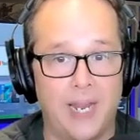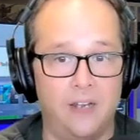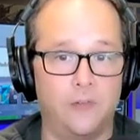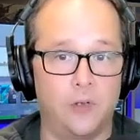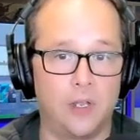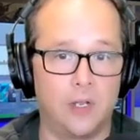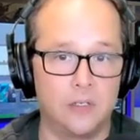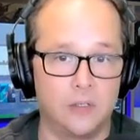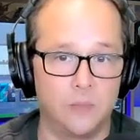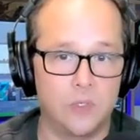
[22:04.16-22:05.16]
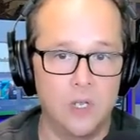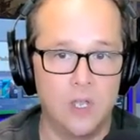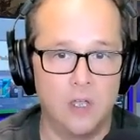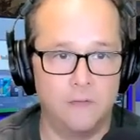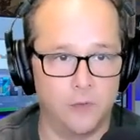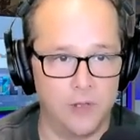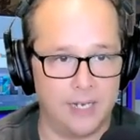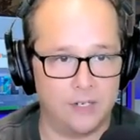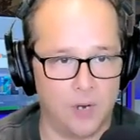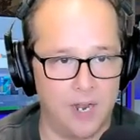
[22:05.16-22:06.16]
pay for the customs for
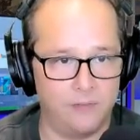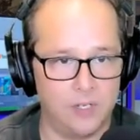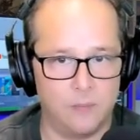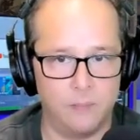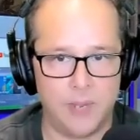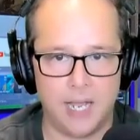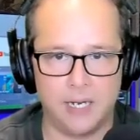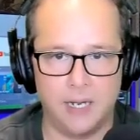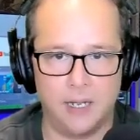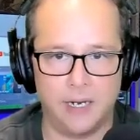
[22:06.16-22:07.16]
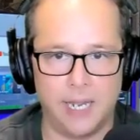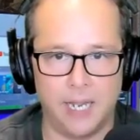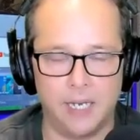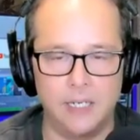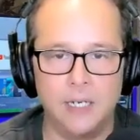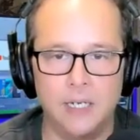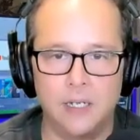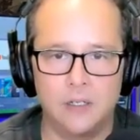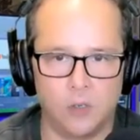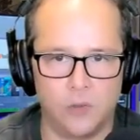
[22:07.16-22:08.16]
that drive to come back again.
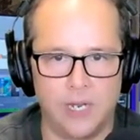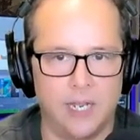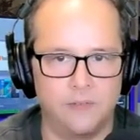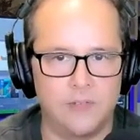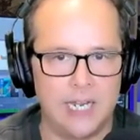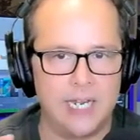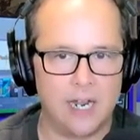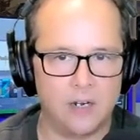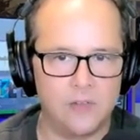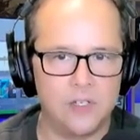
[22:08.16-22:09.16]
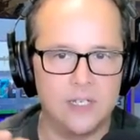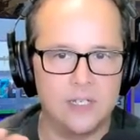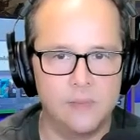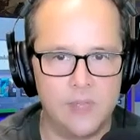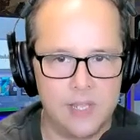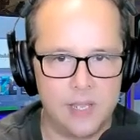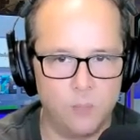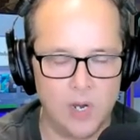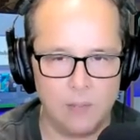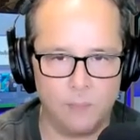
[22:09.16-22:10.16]
So they kind of take it out of the system and then
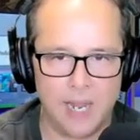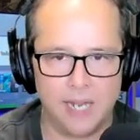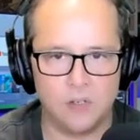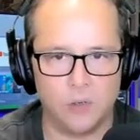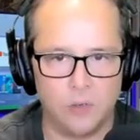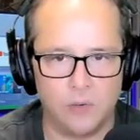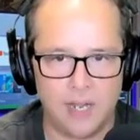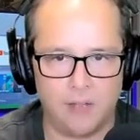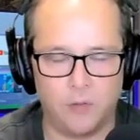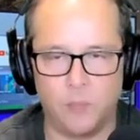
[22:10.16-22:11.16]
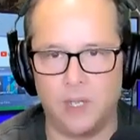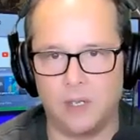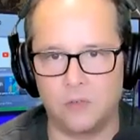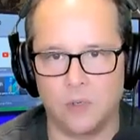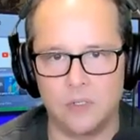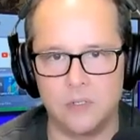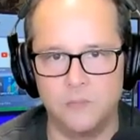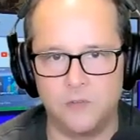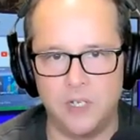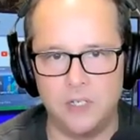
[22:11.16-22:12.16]
bring it back, so you don't have to pay extra
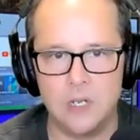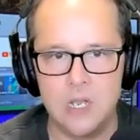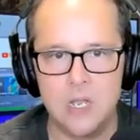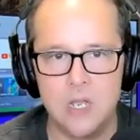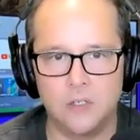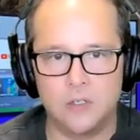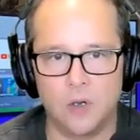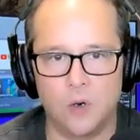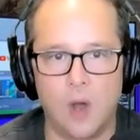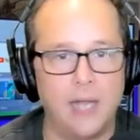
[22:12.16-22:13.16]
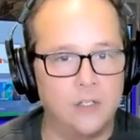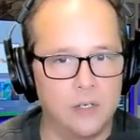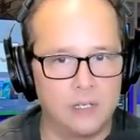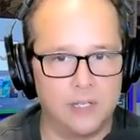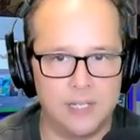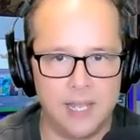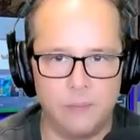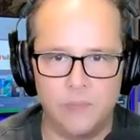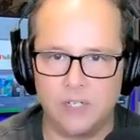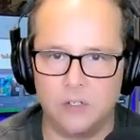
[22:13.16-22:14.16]
customs fees. So I took it to
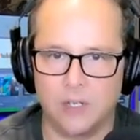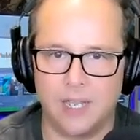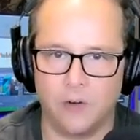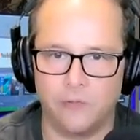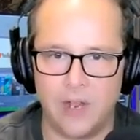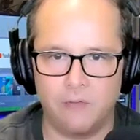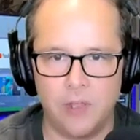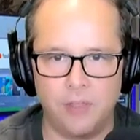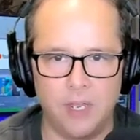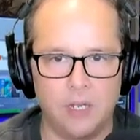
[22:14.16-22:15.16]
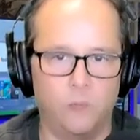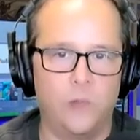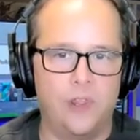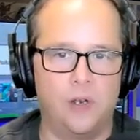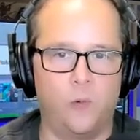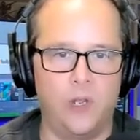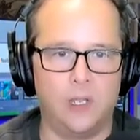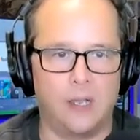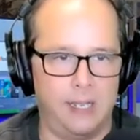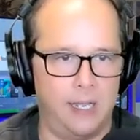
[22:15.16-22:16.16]
them. They took care of everything. And within a
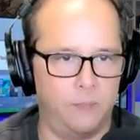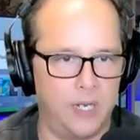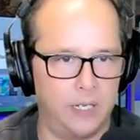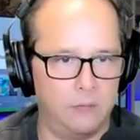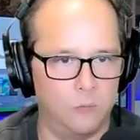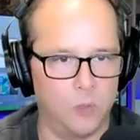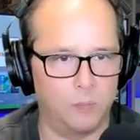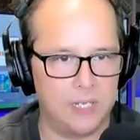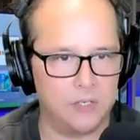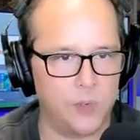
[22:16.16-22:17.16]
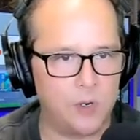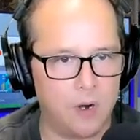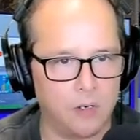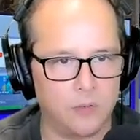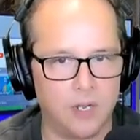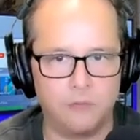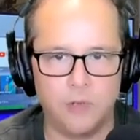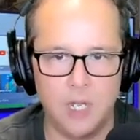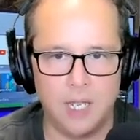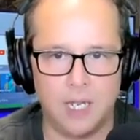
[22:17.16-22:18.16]
week, I had my replacement hard drive
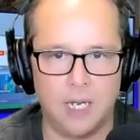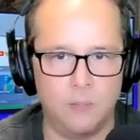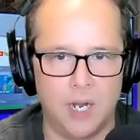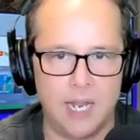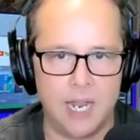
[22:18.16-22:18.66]
in my